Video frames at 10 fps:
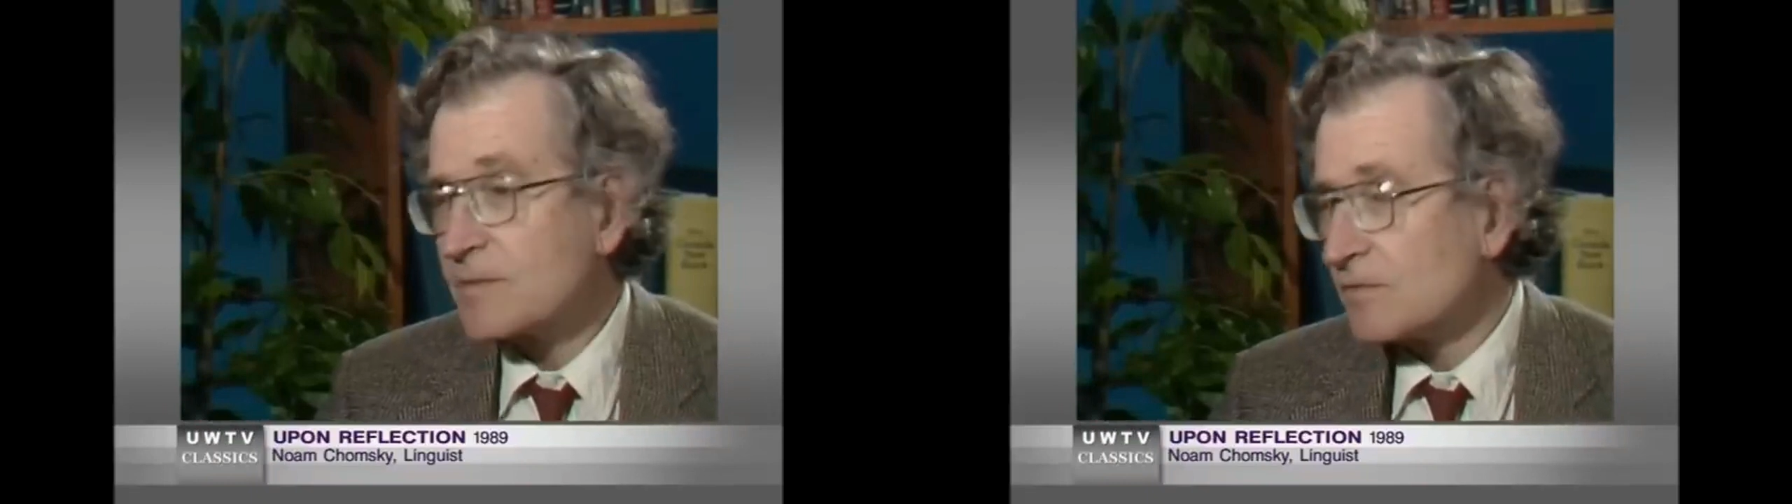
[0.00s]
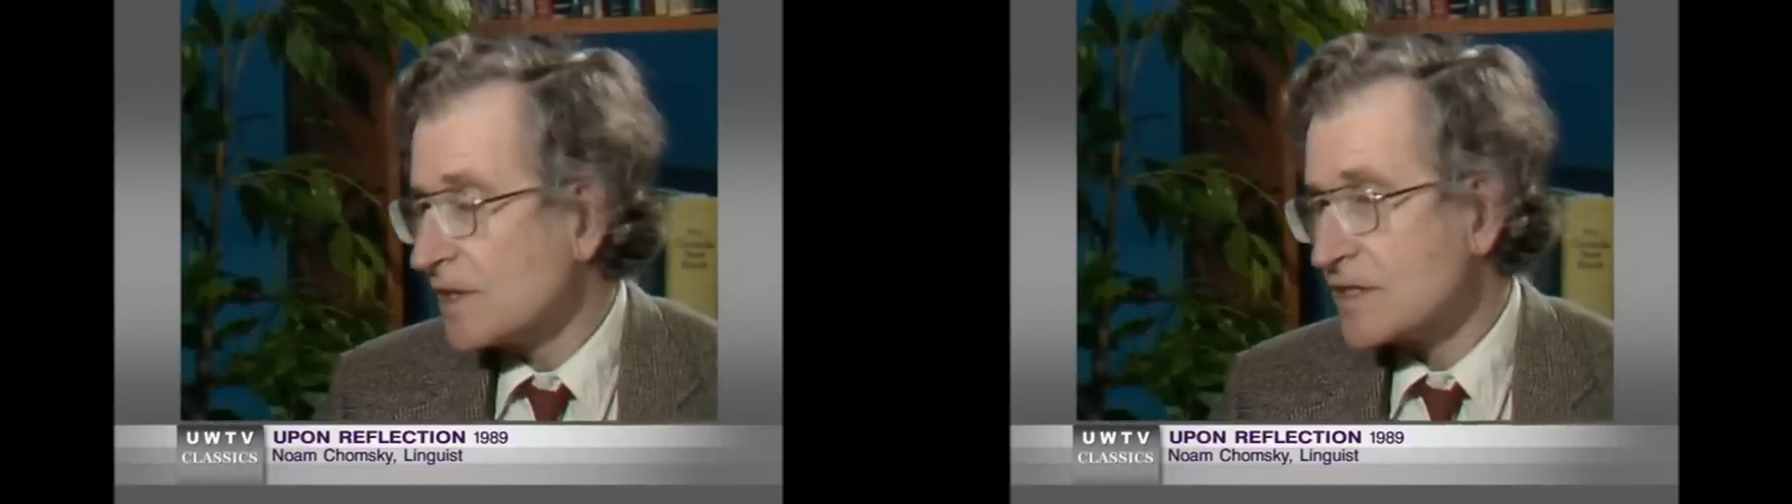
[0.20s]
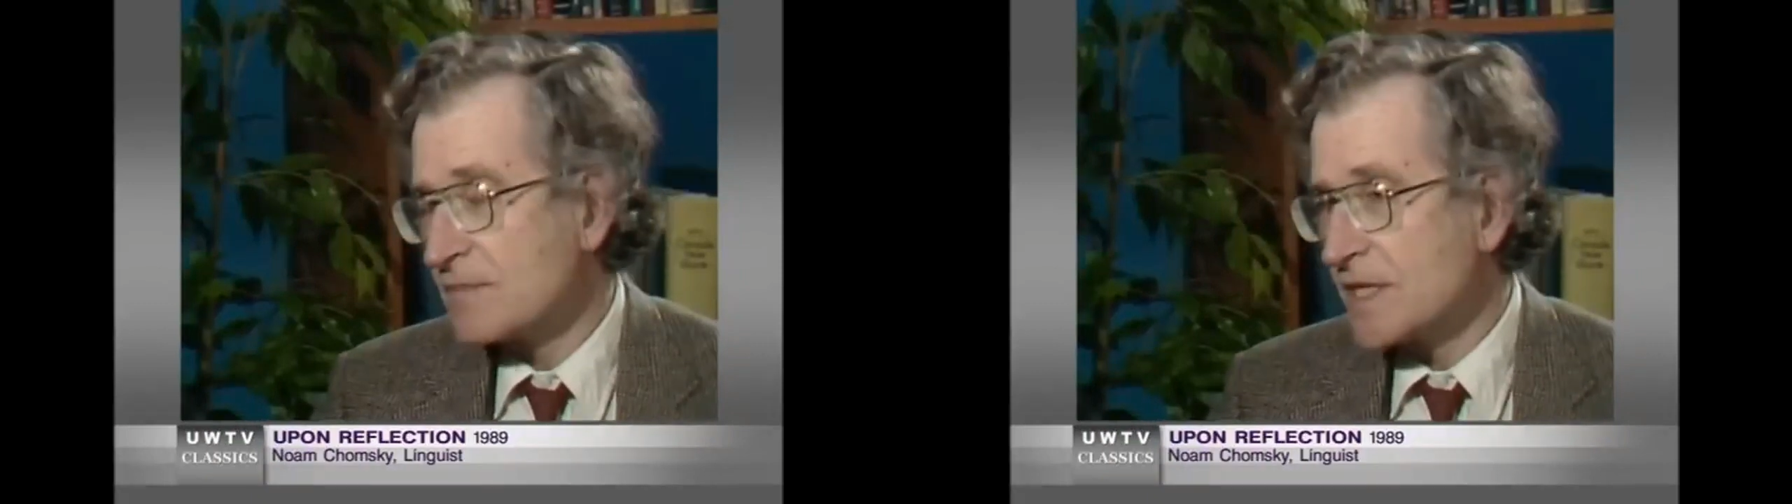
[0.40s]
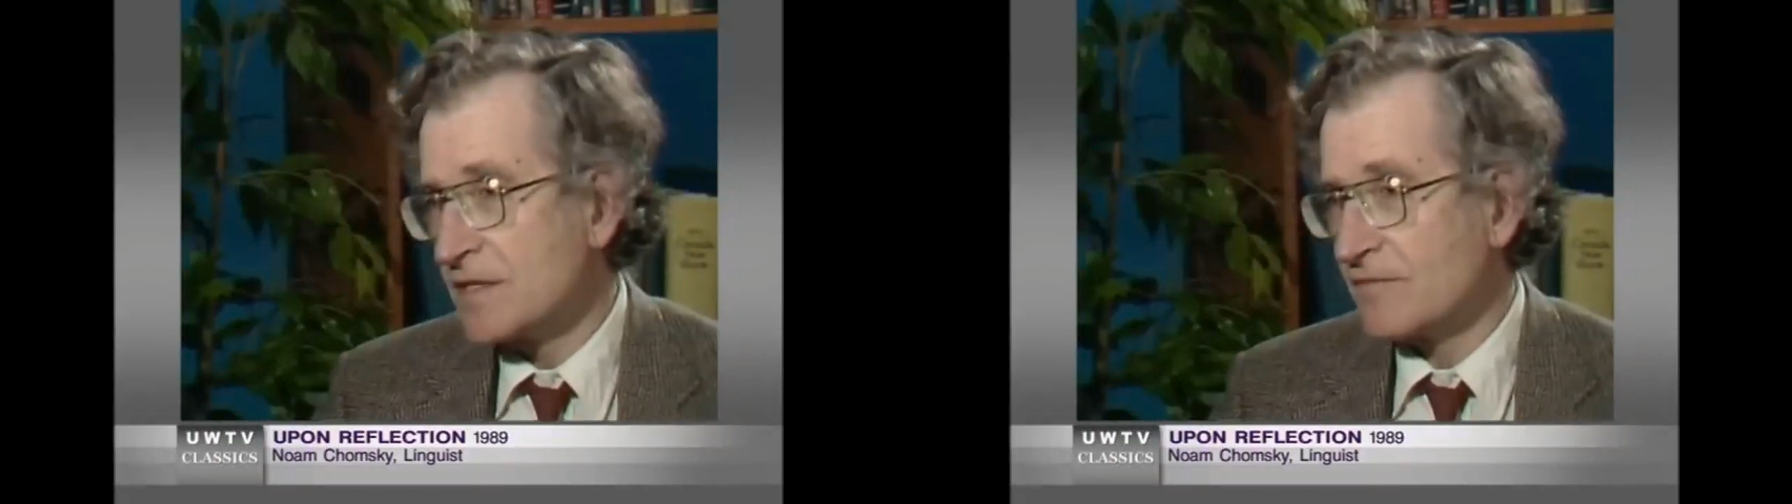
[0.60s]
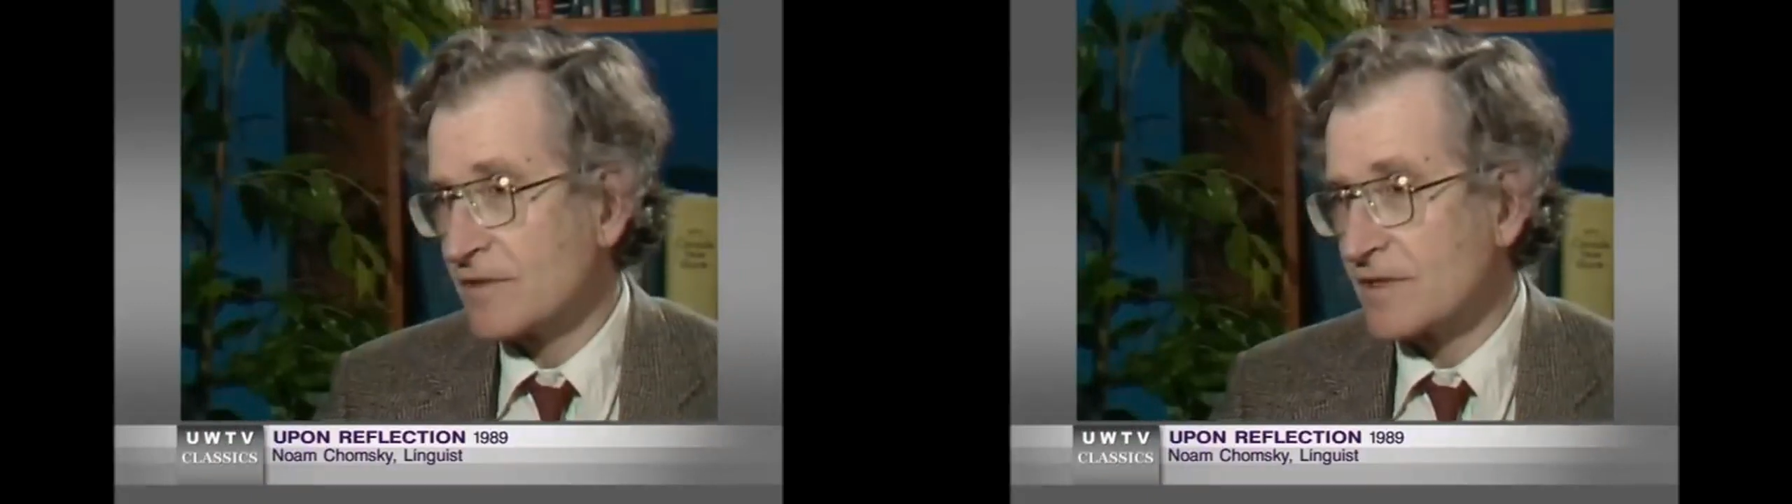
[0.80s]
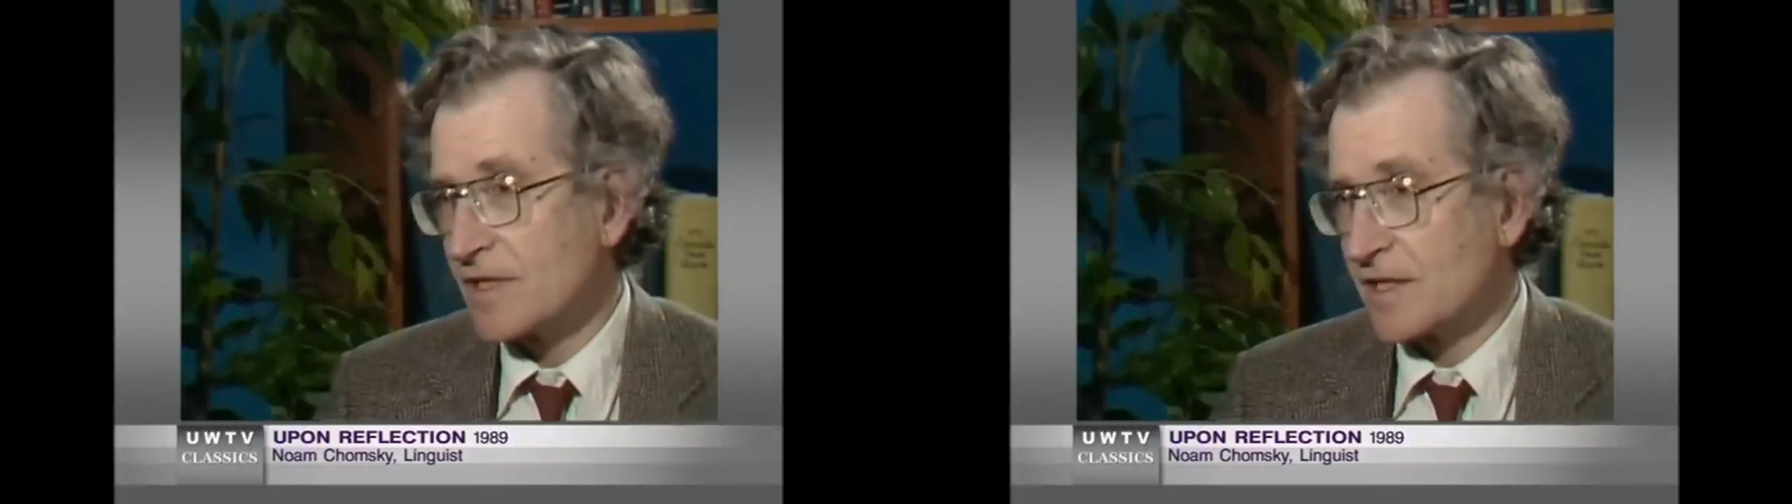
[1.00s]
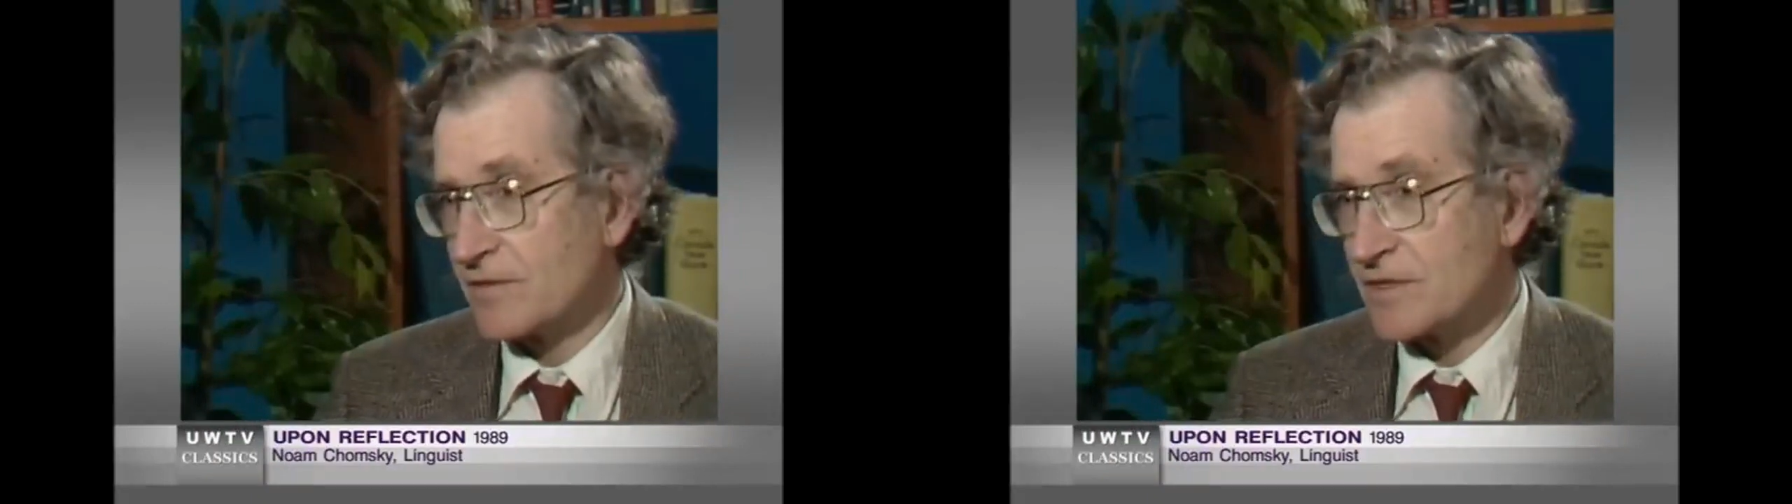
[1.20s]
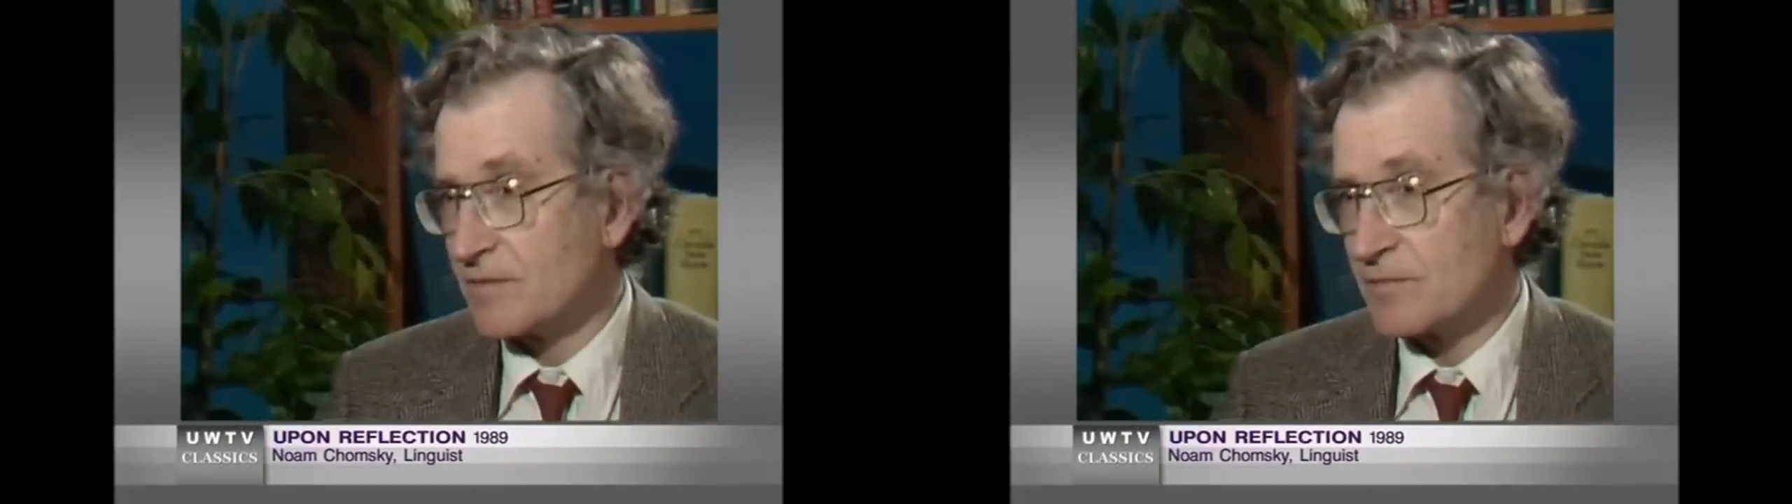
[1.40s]
But what does it mean for the
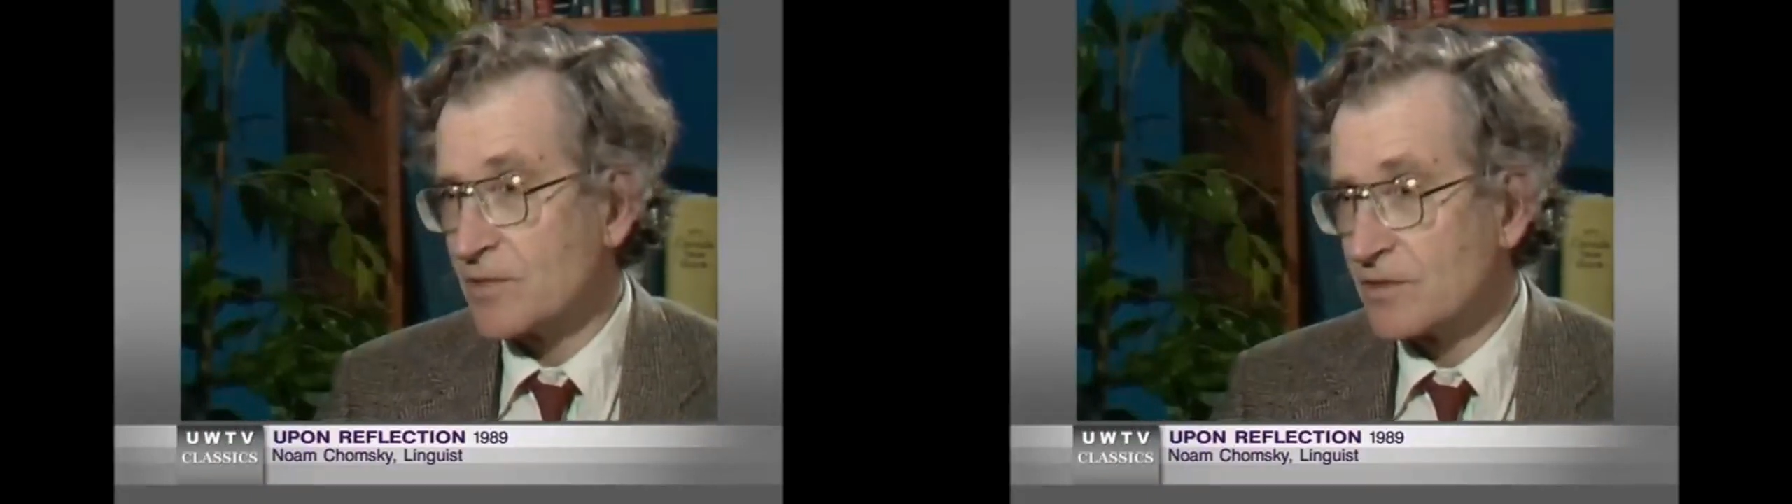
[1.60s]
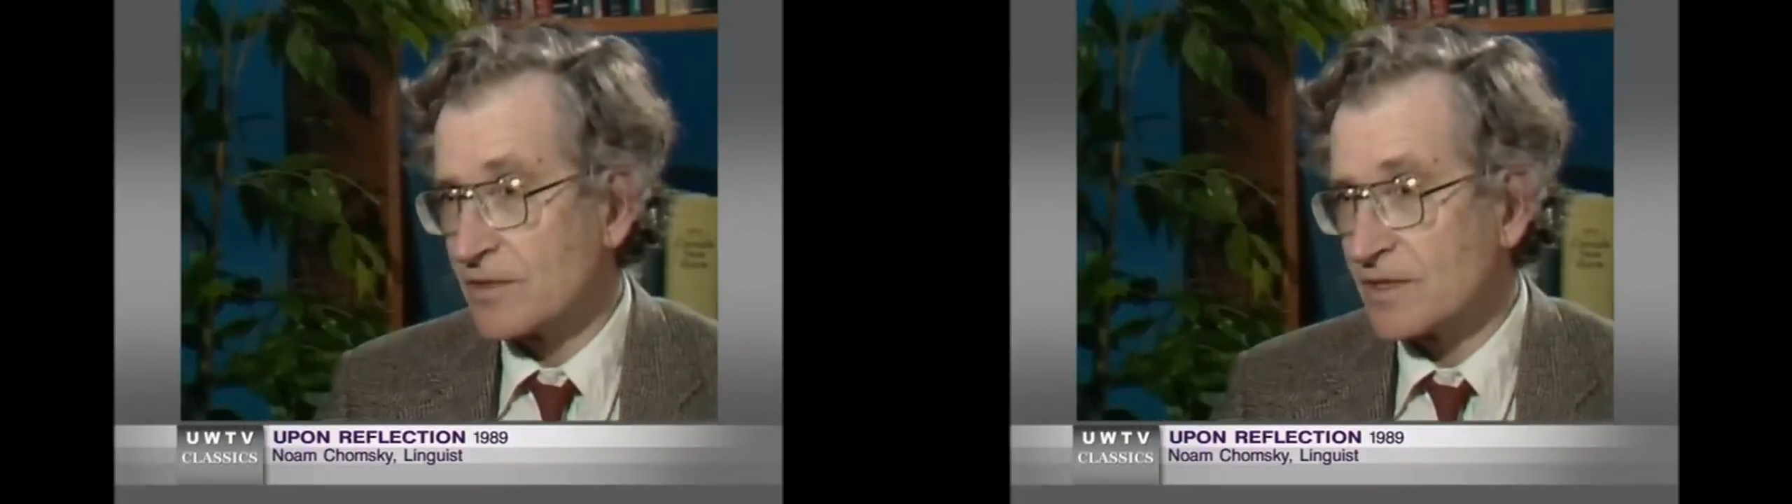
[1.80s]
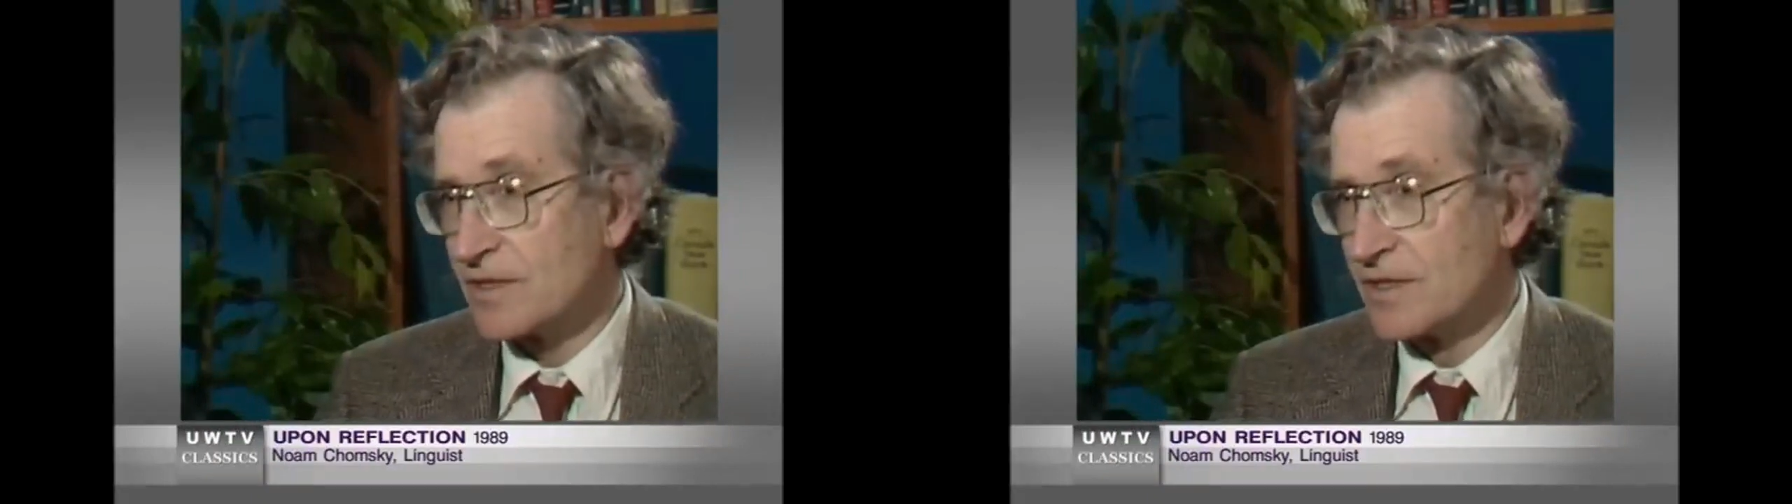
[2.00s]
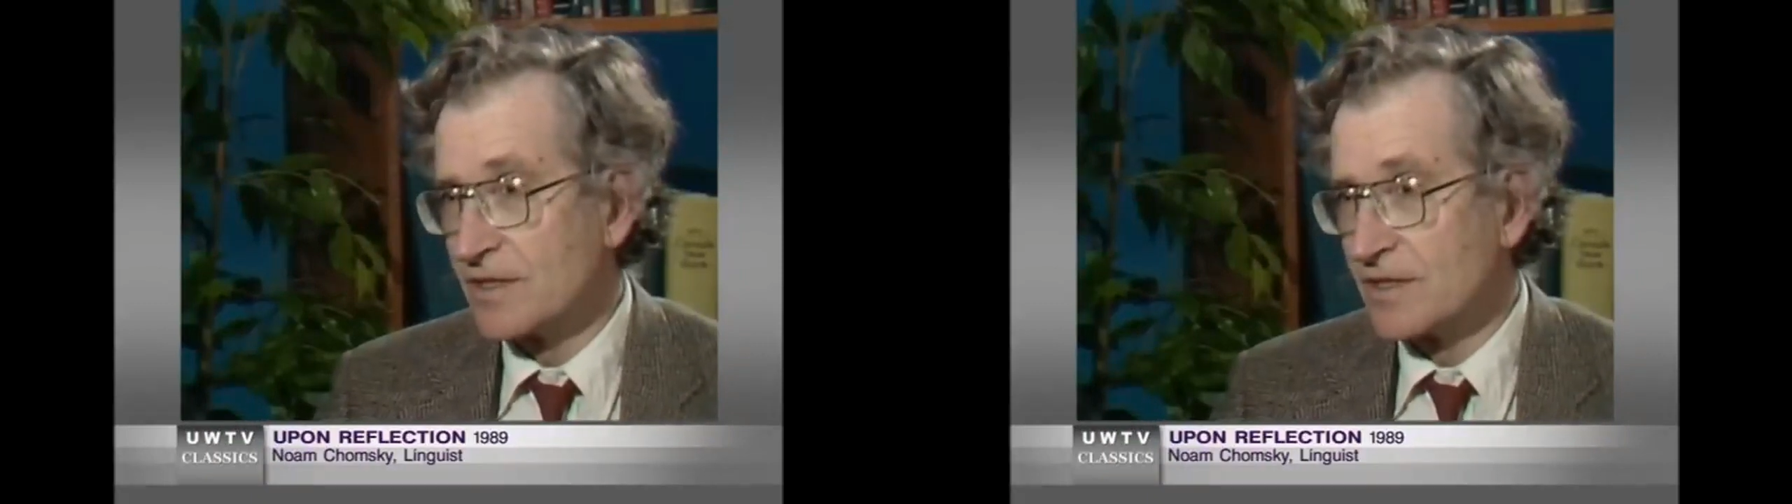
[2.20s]
language to be pure?